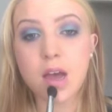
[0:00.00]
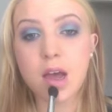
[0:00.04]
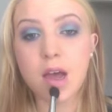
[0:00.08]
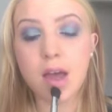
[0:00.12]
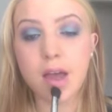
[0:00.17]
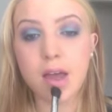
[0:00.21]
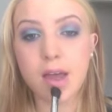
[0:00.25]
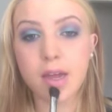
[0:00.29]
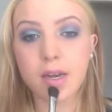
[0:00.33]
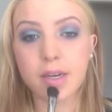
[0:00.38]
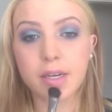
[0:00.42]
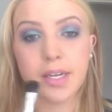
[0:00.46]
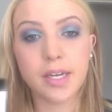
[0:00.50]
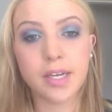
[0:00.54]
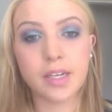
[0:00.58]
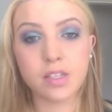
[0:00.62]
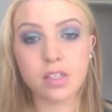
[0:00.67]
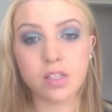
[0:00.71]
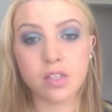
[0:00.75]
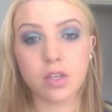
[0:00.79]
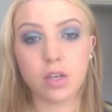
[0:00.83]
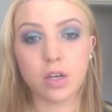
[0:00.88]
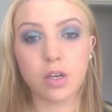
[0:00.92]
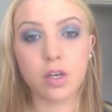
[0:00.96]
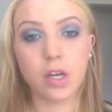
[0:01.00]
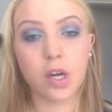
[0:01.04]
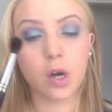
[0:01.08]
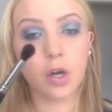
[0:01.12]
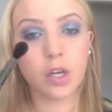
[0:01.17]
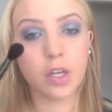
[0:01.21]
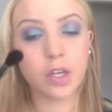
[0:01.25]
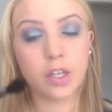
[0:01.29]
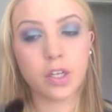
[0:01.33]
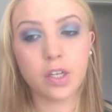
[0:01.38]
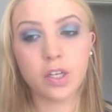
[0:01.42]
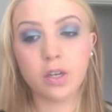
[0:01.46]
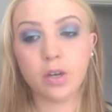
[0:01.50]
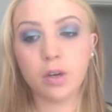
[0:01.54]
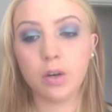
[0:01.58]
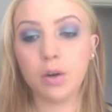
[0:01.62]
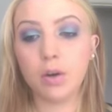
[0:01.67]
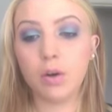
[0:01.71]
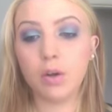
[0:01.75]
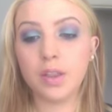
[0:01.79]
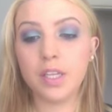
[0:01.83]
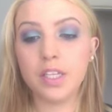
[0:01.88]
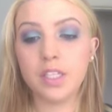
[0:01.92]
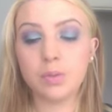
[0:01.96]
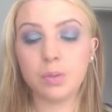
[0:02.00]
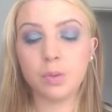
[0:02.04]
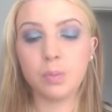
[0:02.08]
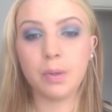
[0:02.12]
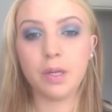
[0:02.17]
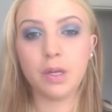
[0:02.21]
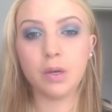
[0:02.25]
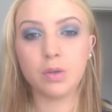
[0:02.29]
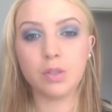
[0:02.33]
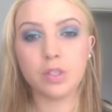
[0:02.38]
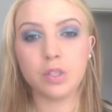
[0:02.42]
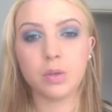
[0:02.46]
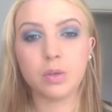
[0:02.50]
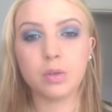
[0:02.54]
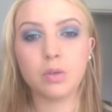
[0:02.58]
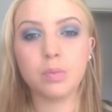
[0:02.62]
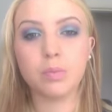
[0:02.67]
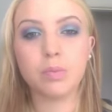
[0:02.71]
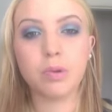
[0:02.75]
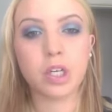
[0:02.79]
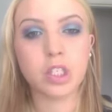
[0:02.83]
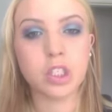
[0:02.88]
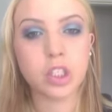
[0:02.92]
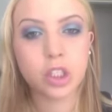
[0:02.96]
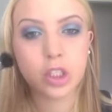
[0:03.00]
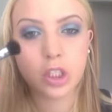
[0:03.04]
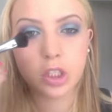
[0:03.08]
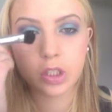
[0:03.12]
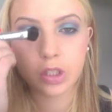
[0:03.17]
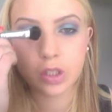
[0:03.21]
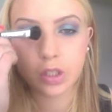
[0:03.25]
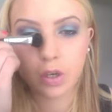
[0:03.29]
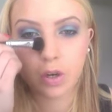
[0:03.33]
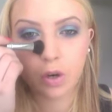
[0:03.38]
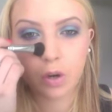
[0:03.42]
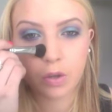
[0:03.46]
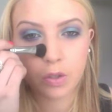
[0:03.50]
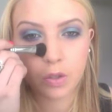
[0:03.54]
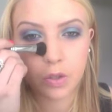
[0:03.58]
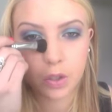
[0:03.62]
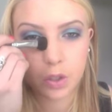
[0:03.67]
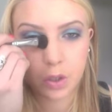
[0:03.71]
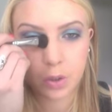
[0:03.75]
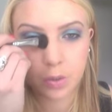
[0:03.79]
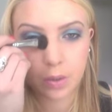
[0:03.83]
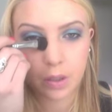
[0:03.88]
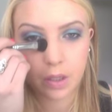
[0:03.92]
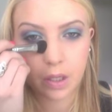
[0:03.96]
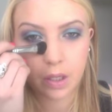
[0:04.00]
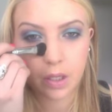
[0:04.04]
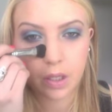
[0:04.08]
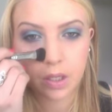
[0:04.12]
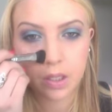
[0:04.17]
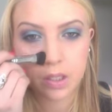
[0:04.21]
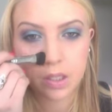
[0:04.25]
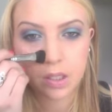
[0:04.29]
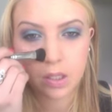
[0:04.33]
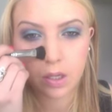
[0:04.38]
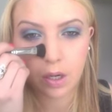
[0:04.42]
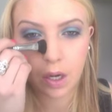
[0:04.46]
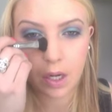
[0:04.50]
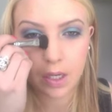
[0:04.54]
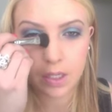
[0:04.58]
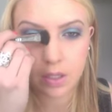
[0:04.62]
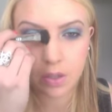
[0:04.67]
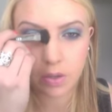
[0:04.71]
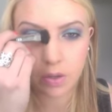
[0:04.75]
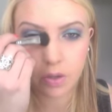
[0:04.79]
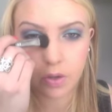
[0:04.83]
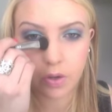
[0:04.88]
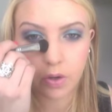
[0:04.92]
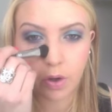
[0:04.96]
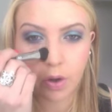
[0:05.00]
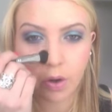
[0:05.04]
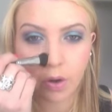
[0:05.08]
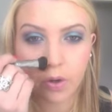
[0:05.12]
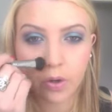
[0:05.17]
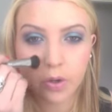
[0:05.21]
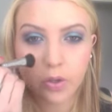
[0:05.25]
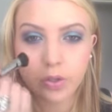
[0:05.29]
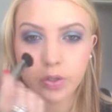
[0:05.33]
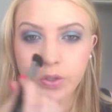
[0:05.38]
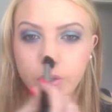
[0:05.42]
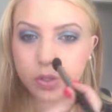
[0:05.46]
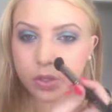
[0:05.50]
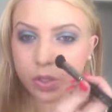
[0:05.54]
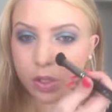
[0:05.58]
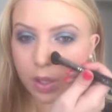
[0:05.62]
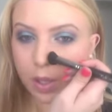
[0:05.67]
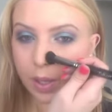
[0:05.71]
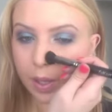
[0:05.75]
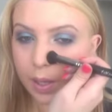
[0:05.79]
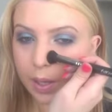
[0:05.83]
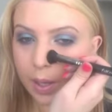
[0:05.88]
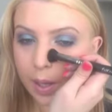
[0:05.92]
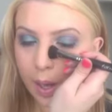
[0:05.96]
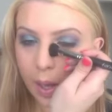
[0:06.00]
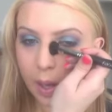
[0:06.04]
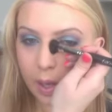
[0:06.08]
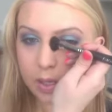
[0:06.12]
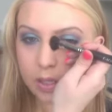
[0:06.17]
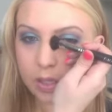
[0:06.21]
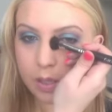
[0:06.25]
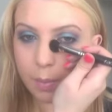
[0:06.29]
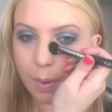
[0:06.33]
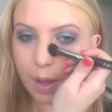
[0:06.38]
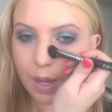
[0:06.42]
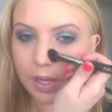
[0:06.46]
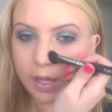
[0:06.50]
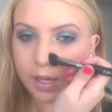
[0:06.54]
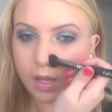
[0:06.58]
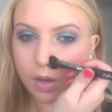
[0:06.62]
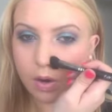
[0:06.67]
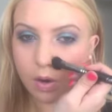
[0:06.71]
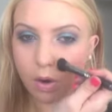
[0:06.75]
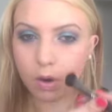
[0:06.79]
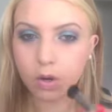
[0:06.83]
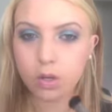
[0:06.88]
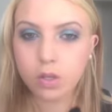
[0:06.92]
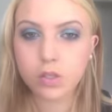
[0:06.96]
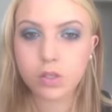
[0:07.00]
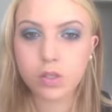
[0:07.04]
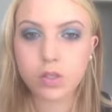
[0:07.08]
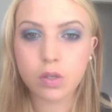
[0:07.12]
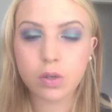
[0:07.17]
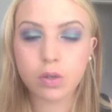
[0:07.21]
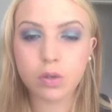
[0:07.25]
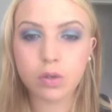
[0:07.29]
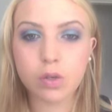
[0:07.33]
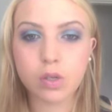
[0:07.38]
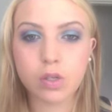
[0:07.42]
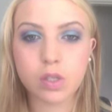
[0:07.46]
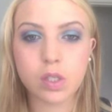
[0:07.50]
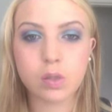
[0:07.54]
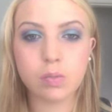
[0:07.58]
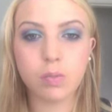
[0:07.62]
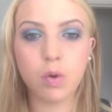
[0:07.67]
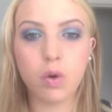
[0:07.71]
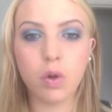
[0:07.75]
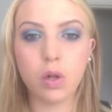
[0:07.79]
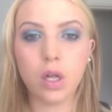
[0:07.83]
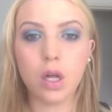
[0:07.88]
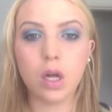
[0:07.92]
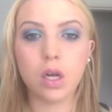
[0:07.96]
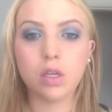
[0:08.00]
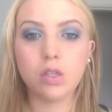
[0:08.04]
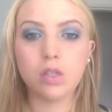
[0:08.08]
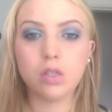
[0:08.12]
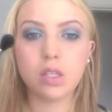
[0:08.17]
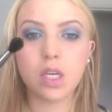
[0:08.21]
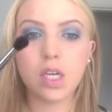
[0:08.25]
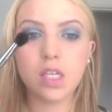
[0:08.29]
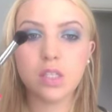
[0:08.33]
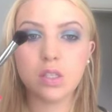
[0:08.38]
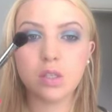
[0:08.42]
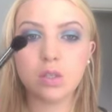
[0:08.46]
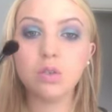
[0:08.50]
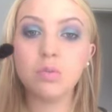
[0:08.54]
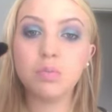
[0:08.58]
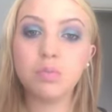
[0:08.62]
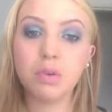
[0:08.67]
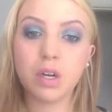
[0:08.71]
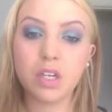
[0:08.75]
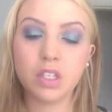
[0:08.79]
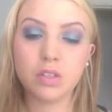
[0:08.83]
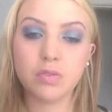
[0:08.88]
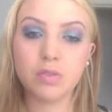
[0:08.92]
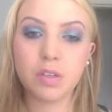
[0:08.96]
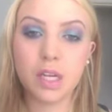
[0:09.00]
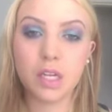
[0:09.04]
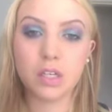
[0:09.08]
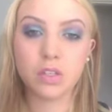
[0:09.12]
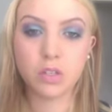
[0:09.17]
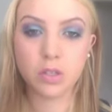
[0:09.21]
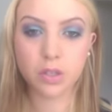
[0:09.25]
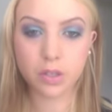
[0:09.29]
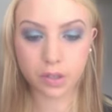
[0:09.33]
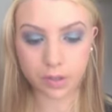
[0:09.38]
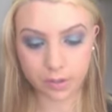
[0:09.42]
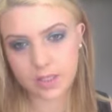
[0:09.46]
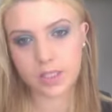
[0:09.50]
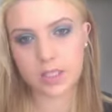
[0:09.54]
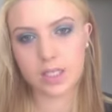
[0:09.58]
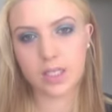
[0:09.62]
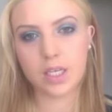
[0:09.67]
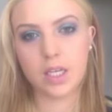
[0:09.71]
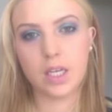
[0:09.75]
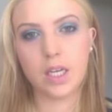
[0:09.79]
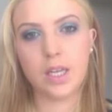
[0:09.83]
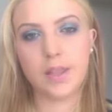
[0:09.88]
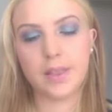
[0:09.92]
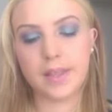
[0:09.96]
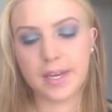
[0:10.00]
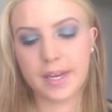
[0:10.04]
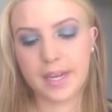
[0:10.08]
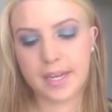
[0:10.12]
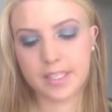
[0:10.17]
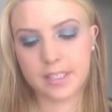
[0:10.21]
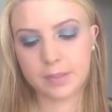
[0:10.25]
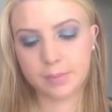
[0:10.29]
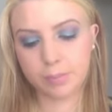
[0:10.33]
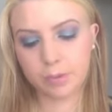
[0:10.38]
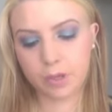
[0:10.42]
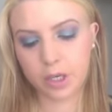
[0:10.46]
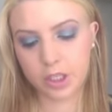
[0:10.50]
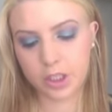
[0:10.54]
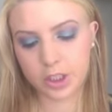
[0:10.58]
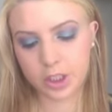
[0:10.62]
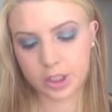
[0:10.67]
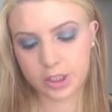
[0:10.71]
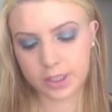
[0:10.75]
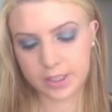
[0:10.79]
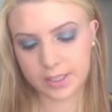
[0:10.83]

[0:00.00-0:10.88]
And yeah, so and this would be also a good brush to contour the sides of the nose to make your nose look smaller. So that's a good brush for that too. The next brush